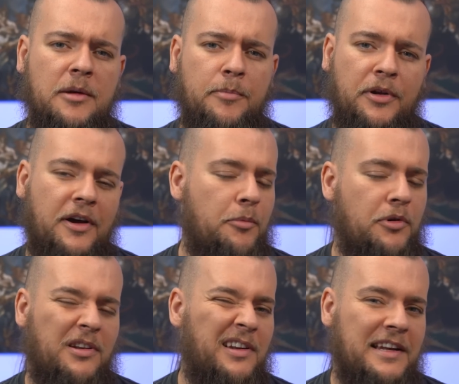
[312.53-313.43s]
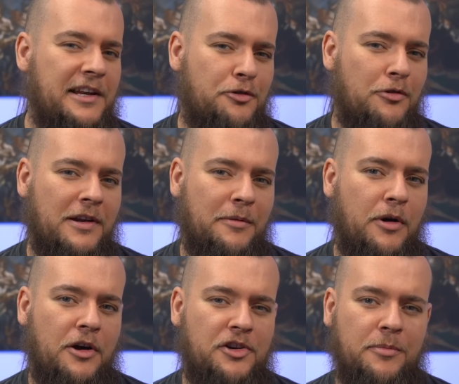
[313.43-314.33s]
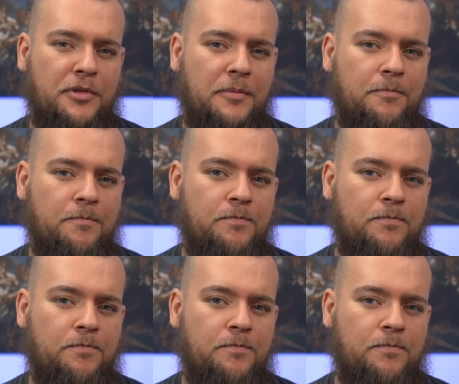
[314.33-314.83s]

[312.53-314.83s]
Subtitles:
but I wouldn't literally worship them.